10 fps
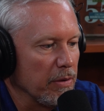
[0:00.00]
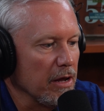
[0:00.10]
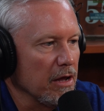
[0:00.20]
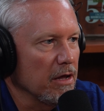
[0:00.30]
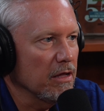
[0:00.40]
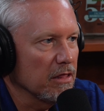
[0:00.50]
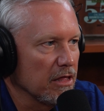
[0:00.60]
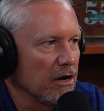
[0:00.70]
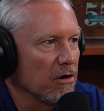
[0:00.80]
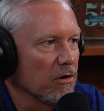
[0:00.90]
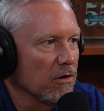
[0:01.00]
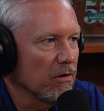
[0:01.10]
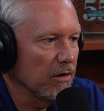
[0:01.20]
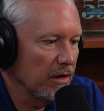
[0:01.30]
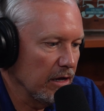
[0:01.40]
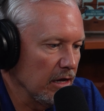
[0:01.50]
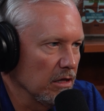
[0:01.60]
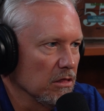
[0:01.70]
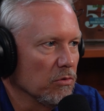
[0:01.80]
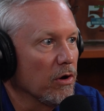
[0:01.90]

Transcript: being there in the